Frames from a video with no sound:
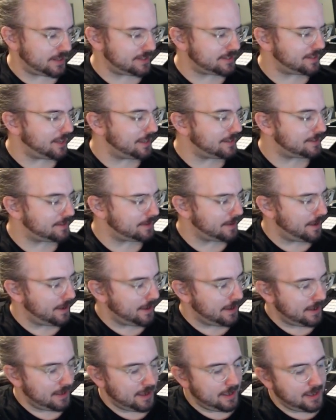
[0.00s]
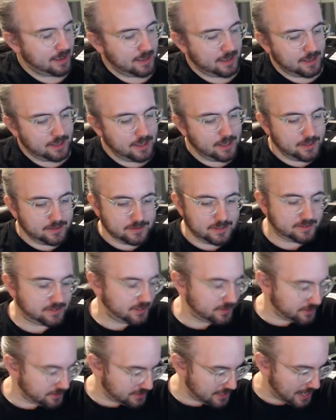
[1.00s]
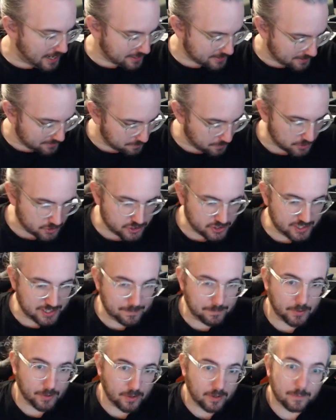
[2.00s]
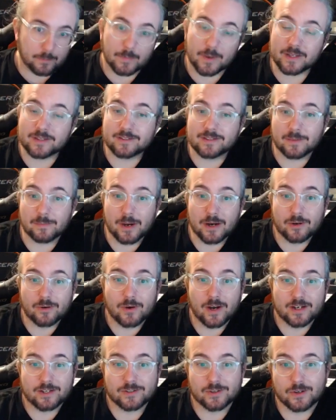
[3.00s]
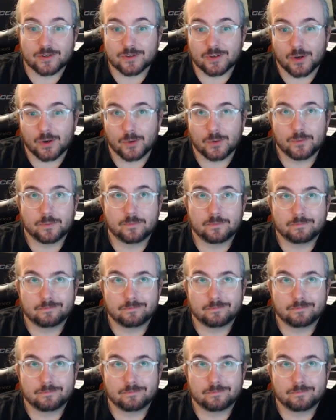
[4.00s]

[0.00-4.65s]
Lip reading: It's the Digitact is much deeper, but the Micro Granny is also